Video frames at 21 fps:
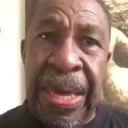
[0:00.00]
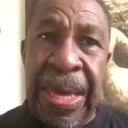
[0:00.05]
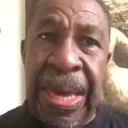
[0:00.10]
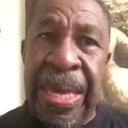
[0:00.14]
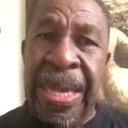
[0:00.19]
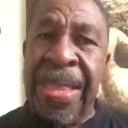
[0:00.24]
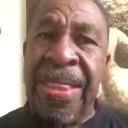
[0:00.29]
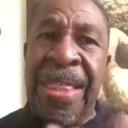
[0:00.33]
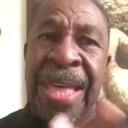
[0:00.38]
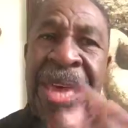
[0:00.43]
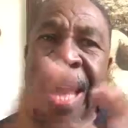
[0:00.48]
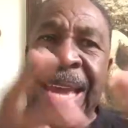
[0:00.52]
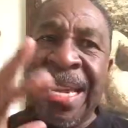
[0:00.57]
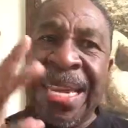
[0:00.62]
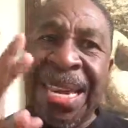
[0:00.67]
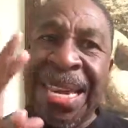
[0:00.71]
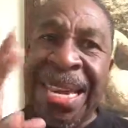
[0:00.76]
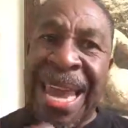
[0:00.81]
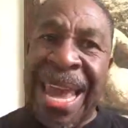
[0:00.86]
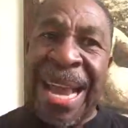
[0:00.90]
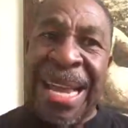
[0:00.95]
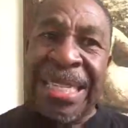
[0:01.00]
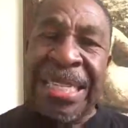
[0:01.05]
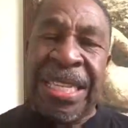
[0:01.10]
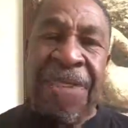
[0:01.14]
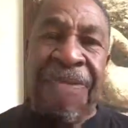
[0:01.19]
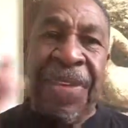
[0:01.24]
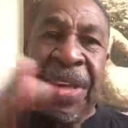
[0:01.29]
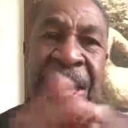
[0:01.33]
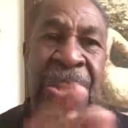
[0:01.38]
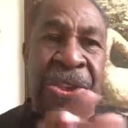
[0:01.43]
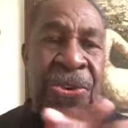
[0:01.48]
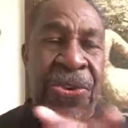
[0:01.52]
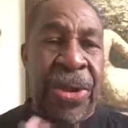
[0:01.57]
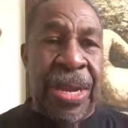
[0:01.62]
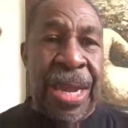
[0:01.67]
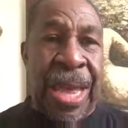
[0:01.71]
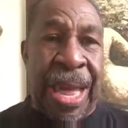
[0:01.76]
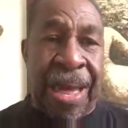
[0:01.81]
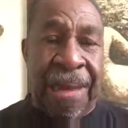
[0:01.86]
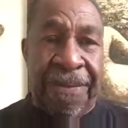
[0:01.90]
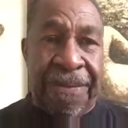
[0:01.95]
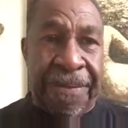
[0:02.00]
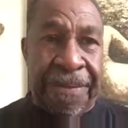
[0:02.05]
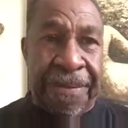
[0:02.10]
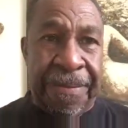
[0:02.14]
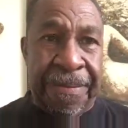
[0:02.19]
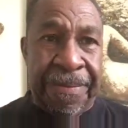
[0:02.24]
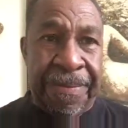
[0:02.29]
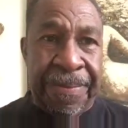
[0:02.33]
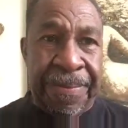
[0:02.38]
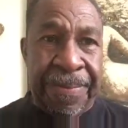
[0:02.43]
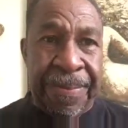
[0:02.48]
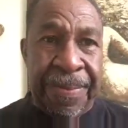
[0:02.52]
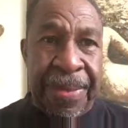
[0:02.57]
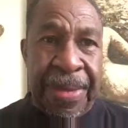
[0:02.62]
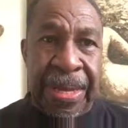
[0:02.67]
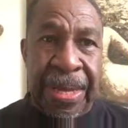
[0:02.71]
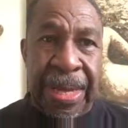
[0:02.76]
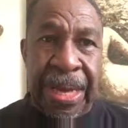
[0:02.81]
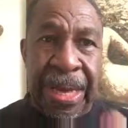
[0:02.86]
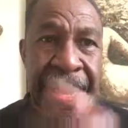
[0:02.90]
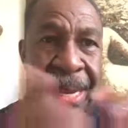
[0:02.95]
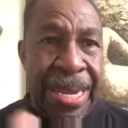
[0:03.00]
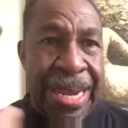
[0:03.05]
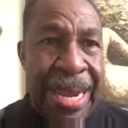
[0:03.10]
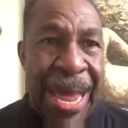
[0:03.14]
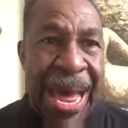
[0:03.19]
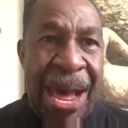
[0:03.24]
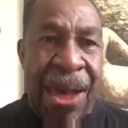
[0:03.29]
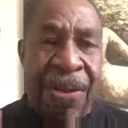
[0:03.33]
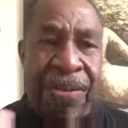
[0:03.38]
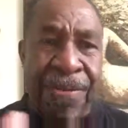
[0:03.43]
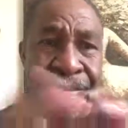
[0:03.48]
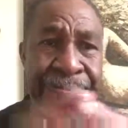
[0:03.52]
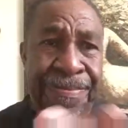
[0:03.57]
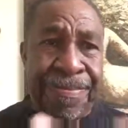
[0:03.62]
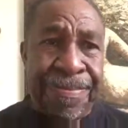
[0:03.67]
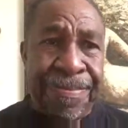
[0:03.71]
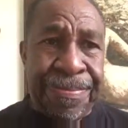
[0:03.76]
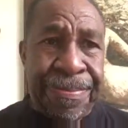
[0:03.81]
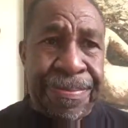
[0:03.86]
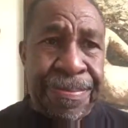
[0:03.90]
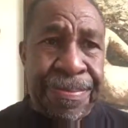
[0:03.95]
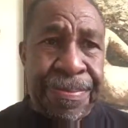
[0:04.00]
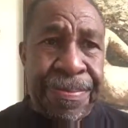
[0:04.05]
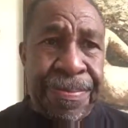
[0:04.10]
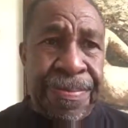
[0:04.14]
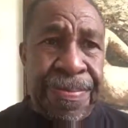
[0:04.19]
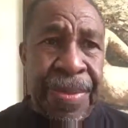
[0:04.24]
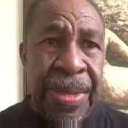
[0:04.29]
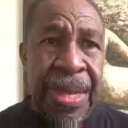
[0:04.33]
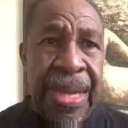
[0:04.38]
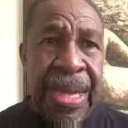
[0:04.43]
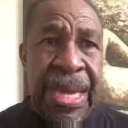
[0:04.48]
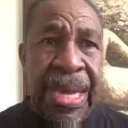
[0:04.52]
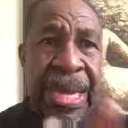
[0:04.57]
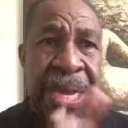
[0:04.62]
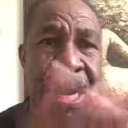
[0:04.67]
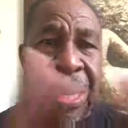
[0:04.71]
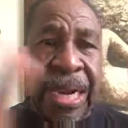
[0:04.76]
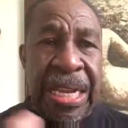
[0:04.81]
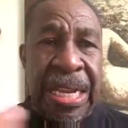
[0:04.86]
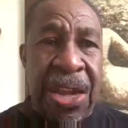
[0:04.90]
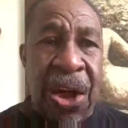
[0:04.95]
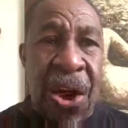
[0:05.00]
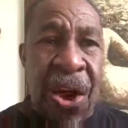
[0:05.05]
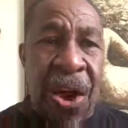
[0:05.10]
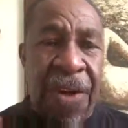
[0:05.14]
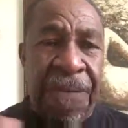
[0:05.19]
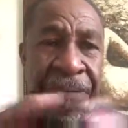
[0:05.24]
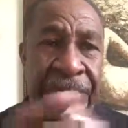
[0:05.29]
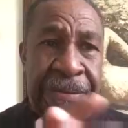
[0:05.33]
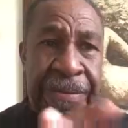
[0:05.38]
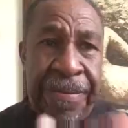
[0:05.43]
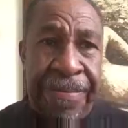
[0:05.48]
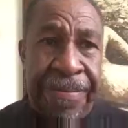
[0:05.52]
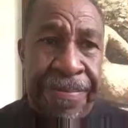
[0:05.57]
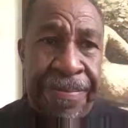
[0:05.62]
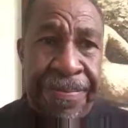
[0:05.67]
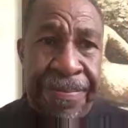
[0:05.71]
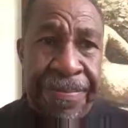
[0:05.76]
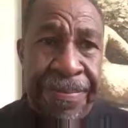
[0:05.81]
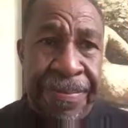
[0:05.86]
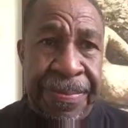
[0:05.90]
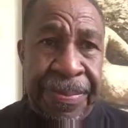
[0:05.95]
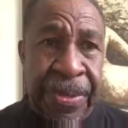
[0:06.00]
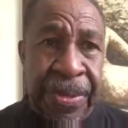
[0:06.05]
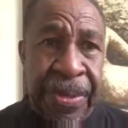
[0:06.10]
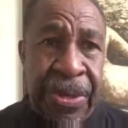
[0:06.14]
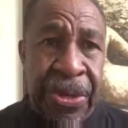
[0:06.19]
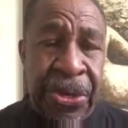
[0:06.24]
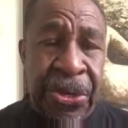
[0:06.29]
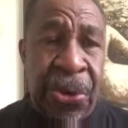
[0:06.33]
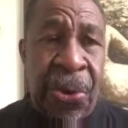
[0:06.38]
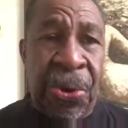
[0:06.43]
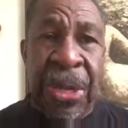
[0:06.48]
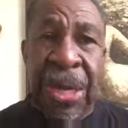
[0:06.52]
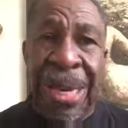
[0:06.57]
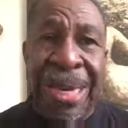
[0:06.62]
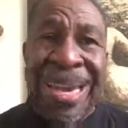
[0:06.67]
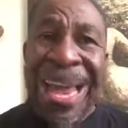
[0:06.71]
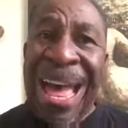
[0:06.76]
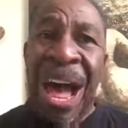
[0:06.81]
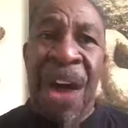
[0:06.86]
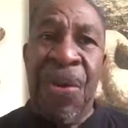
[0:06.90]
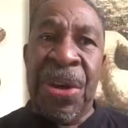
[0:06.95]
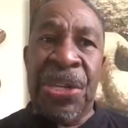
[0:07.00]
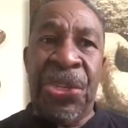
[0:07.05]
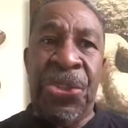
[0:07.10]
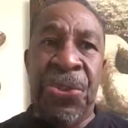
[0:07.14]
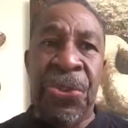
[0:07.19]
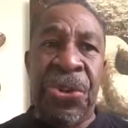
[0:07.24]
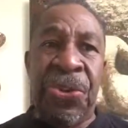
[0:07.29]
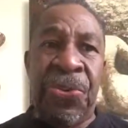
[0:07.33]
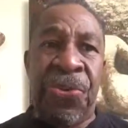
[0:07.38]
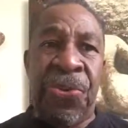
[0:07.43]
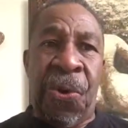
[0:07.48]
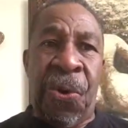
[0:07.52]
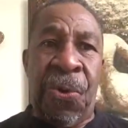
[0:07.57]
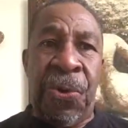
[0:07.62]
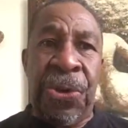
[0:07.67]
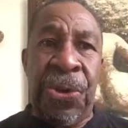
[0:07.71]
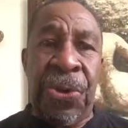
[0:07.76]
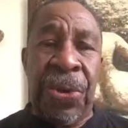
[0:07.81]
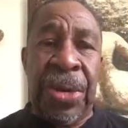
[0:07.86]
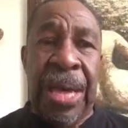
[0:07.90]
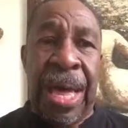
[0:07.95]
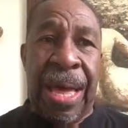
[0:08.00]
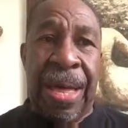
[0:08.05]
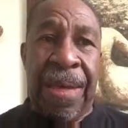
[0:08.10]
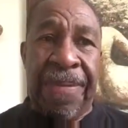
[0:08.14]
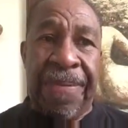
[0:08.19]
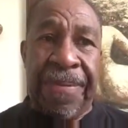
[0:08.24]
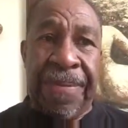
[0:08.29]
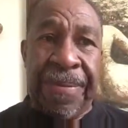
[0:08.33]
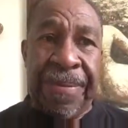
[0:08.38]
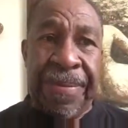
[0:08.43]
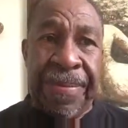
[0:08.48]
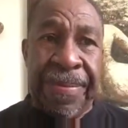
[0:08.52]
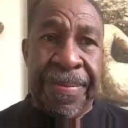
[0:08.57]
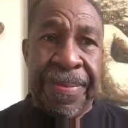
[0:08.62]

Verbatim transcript: Anything negative in your life, cut it out, cut it off, don't allow it to control your life